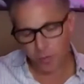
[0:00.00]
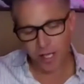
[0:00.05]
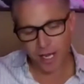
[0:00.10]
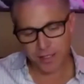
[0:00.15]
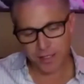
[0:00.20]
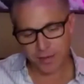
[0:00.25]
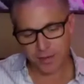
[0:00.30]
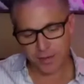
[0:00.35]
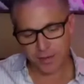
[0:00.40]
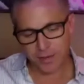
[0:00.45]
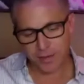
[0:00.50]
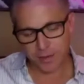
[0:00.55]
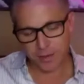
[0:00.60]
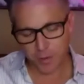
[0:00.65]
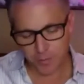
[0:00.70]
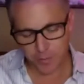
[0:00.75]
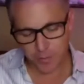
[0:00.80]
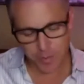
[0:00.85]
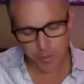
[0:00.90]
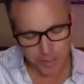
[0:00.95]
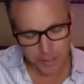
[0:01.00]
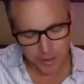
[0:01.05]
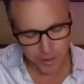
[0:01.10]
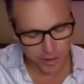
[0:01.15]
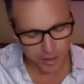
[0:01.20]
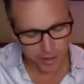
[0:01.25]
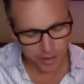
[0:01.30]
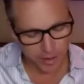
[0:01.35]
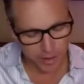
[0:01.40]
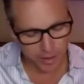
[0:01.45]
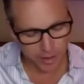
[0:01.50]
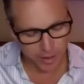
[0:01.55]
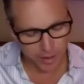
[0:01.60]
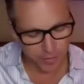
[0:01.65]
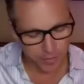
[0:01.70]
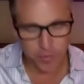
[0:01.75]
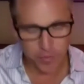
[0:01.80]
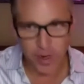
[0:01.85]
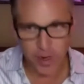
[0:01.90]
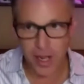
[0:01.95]
realize that we've been,
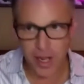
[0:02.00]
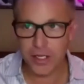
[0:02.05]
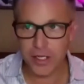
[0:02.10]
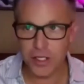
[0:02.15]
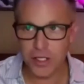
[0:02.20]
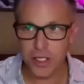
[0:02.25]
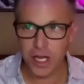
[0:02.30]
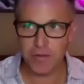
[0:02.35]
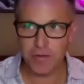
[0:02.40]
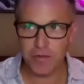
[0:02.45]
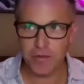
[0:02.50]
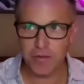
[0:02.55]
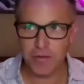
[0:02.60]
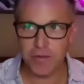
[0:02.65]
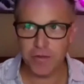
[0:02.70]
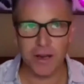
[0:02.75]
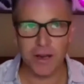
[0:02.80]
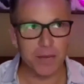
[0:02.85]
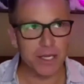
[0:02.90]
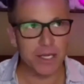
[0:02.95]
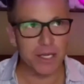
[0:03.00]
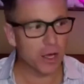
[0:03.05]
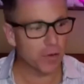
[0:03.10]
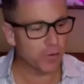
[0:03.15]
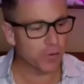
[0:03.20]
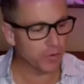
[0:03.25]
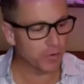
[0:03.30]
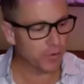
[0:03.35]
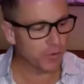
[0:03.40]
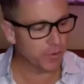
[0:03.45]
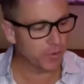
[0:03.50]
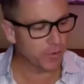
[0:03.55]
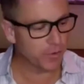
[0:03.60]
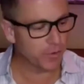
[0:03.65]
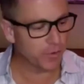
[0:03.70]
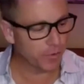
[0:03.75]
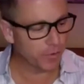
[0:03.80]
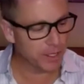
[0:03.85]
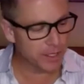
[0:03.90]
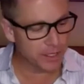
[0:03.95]
Fred and Jeff and myself, we've
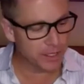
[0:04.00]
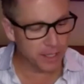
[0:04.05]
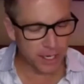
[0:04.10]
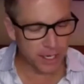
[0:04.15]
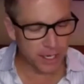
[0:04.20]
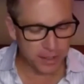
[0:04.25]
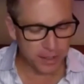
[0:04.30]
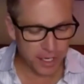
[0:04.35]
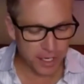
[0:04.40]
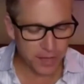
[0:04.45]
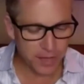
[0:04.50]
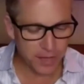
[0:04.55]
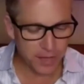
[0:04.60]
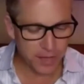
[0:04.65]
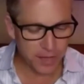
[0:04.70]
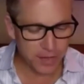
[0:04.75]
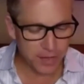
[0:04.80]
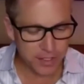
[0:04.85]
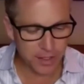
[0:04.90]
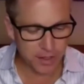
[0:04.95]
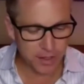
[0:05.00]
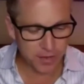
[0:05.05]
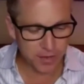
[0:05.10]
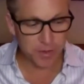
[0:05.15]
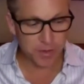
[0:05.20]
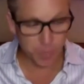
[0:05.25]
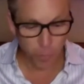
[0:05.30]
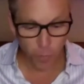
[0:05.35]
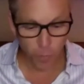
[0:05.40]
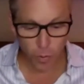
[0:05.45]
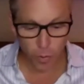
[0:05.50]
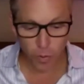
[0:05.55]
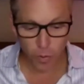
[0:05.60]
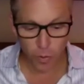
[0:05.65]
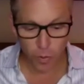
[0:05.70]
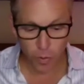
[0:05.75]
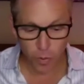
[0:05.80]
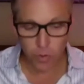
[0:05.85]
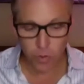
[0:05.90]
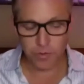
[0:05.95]
been in this
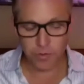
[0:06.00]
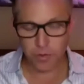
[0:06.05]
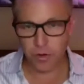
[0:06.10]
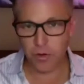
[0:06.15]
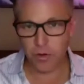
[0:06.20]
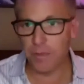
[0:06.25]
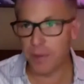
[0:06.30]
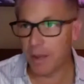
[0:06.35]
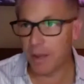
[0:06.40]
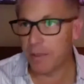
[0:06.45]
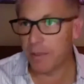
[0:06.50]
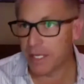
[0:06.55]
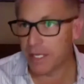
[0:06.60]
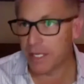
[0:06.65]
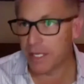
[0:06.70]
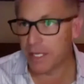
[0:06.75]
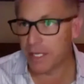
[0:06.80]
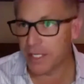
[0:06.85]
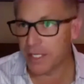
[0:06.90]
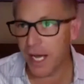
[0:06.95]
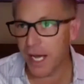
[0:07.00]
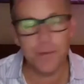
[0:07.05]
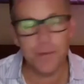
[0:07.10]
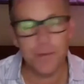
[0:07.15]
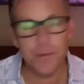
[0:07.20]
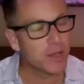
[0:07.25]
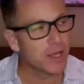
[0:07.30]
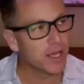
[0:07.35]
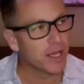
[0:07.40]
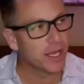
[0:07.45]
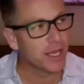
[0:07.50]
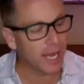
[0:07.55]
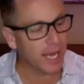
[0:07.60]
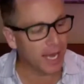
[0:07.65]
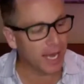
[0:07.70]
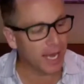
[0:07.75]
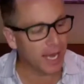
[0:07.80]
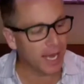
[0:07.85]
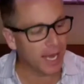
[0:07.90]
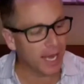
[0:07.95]
world for a bit of time.
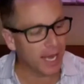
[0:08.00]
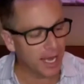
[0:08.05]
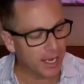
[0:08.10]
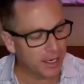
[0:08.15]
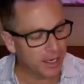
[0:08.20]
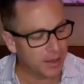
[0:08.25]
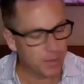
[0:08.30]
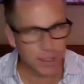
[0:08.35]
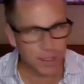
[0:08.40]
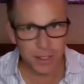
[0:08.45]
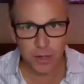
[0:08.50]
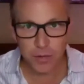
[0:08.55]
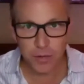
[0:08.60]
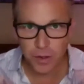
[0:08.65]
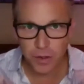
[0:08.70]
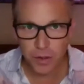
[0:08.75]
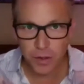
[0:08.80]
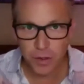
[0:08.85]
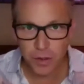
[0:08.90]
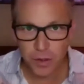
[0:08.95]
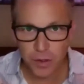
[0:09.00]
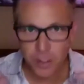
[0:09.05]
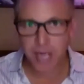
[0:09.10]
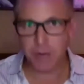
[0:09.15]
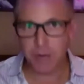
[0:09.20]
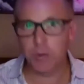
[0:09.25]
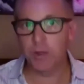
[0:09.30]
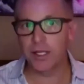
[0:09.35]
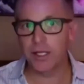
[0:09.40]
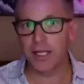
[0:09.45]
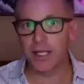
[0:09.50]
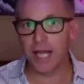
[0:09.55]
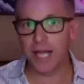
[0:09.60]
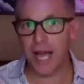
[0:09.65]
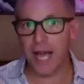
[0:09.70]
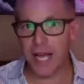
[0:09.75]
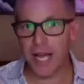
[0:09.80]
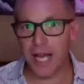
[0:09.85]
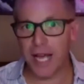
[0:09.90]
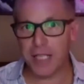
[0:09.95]
But though, if you look at really
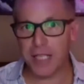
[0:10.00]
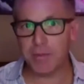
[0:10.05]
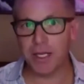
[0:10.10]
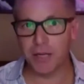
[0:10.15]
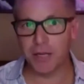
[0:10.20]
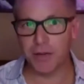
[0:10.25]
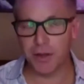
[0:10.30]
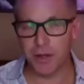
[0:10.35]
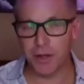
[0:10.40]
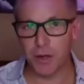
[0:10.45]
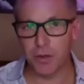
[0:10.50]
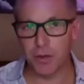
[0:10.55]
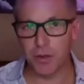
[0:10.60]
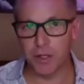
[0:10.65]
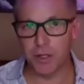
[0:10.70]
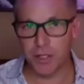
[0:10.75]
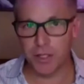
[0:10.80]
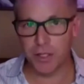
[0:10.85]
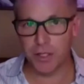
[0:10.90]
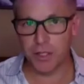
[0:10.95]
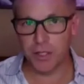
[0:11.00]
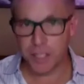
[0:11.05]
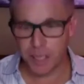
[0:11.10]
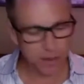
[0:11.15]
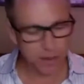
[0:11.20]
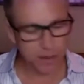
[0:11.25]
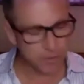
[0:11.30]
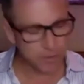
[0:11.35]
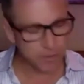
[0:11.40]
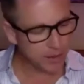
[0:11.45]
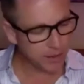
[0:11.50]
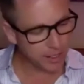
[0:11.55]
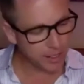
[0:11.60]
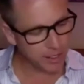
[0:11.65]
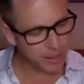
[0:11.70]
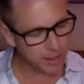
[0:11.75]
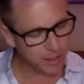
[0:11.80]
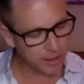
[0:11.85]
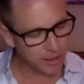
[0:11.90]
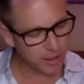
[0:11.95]
the aspect of it, though, you step out of it,
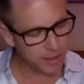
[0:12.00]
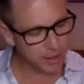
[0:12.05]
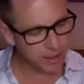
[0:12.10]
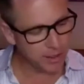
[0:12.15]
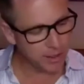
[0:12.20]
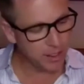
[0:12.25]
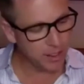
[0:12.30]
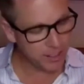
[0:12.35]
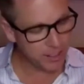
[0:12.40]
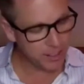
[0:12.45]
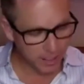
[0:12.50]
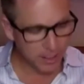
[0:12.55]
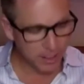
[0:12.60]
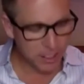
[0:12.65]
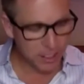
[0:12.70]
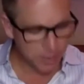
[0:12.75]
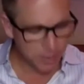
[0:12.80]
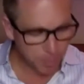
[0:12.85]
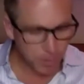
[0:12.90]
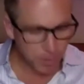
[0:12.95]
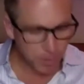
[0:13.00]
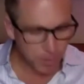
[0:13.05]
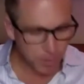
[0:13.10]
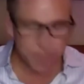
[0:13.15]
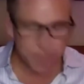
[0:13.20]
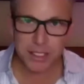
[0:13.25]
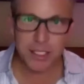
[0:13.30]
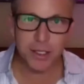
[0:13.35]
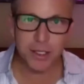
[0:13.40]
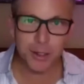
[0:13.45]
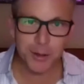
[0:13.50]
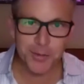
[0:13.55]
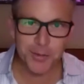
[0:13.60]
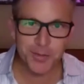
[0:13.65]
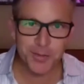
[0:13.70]
like it's a pretty big deal.